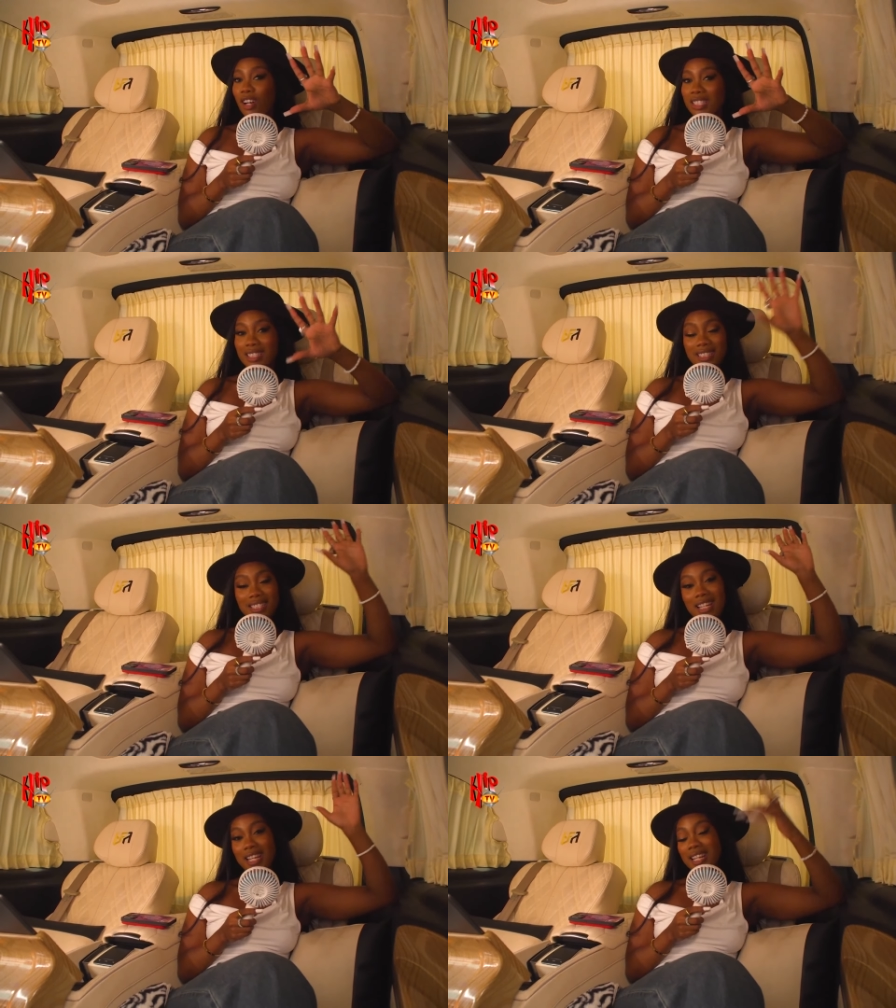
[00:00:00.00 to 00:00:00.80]

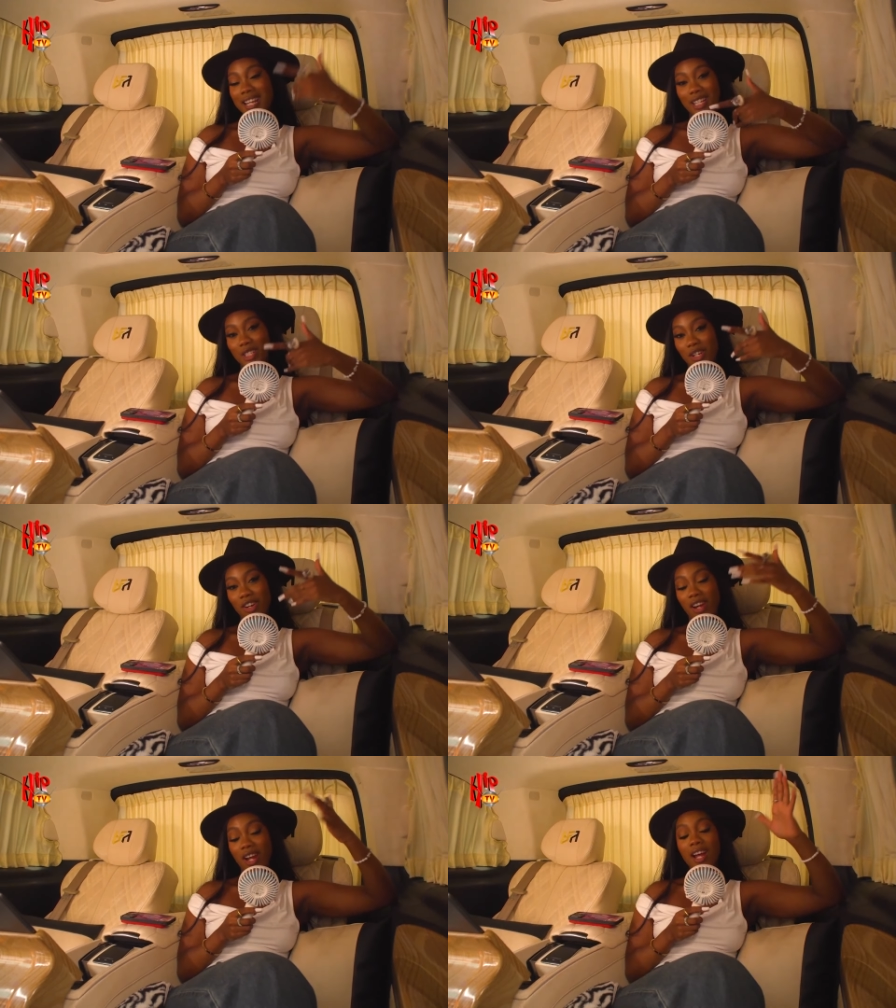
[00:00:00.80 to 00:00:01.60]
artists in
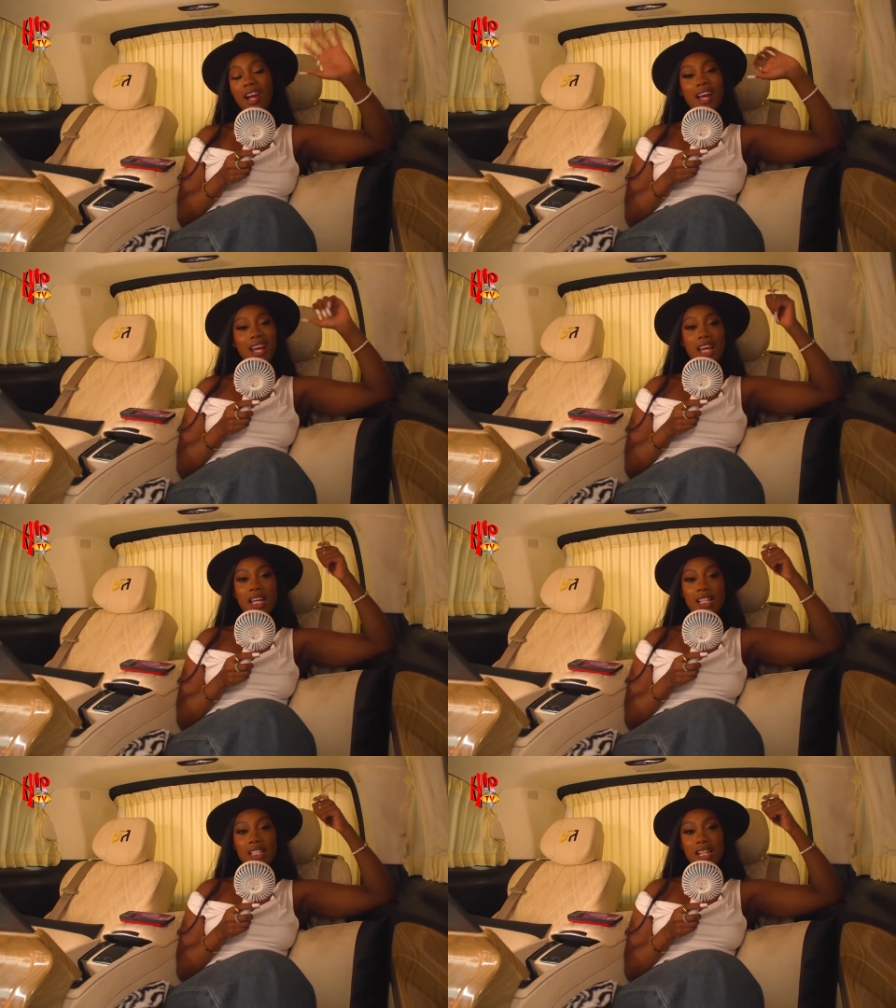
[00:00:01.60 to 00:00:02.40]
Nigeria
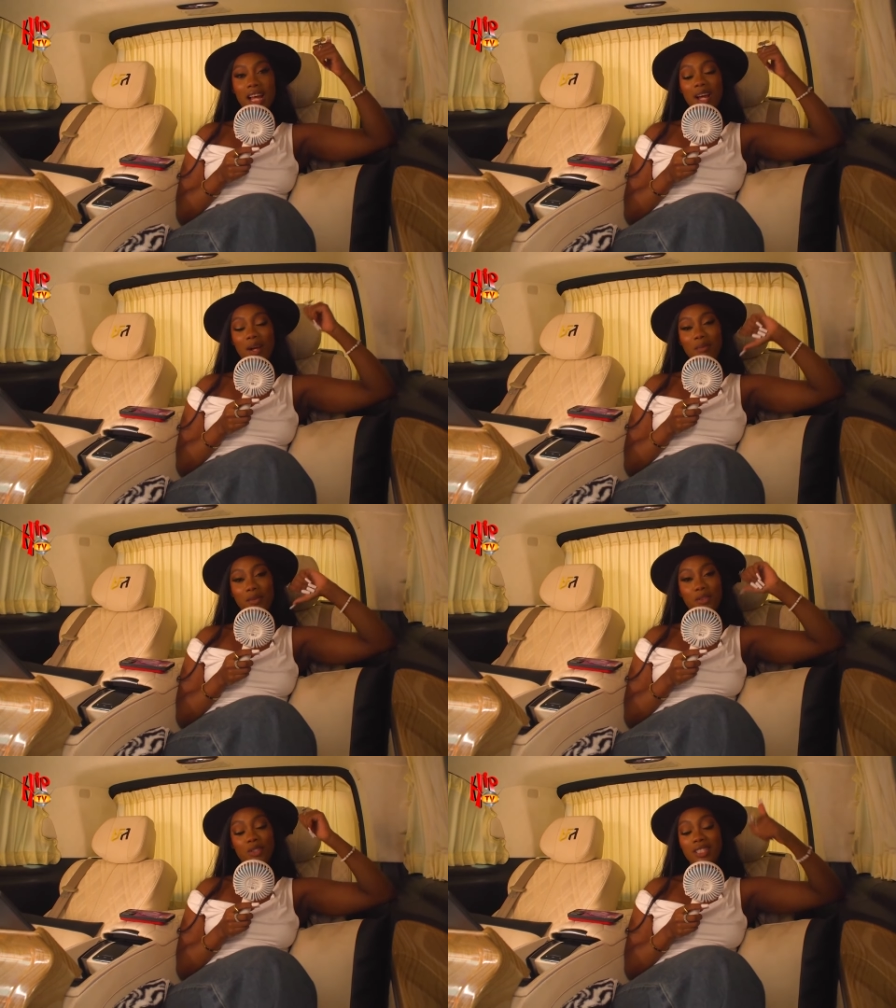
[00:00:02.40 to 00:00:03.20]
is um,
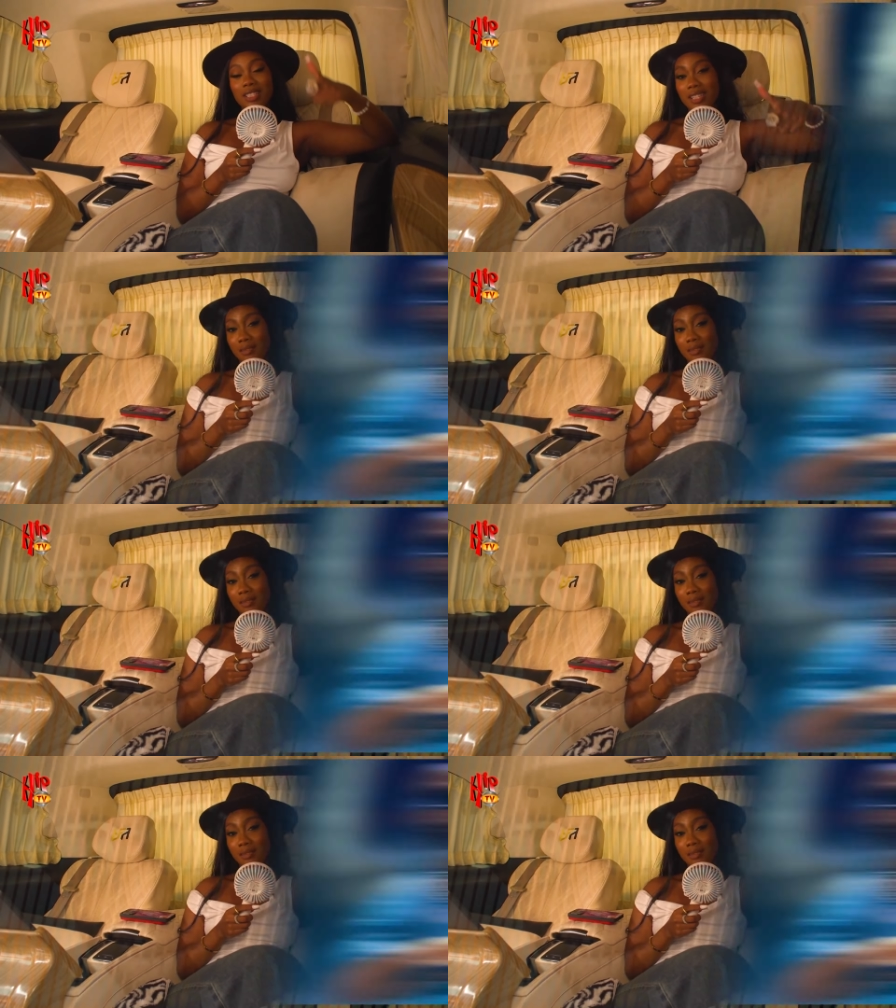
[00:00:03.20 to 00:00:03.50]
the first one is